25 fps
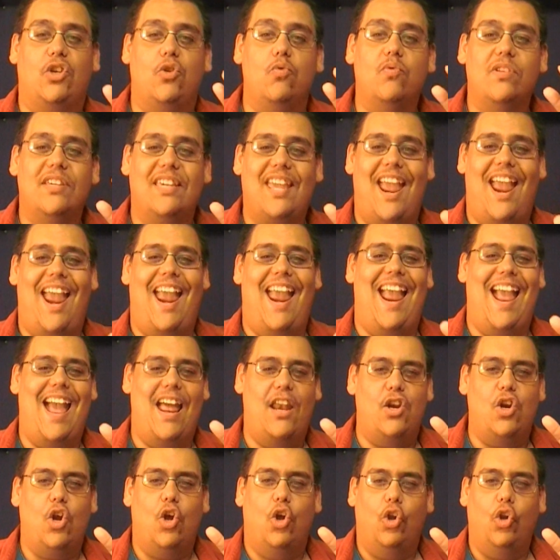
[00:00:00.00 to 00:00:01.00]
You
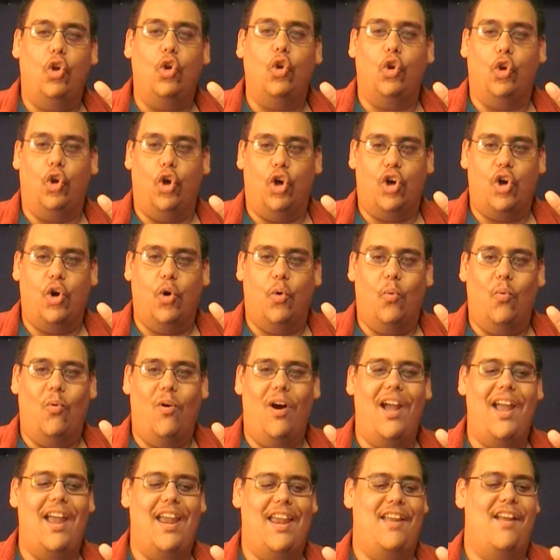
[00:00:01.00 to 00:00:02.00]
can't look
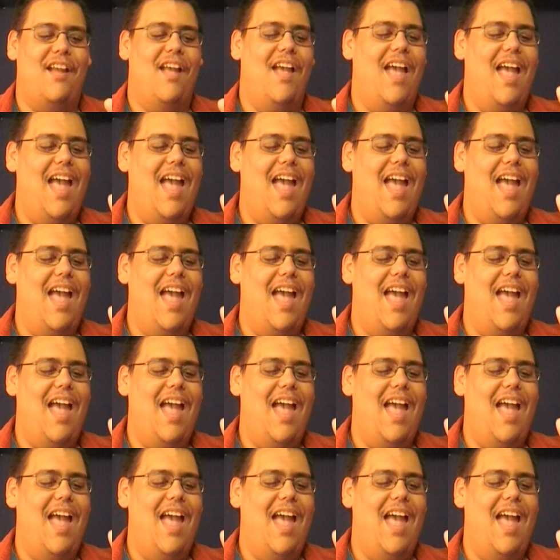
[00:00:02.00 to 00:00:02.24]
away.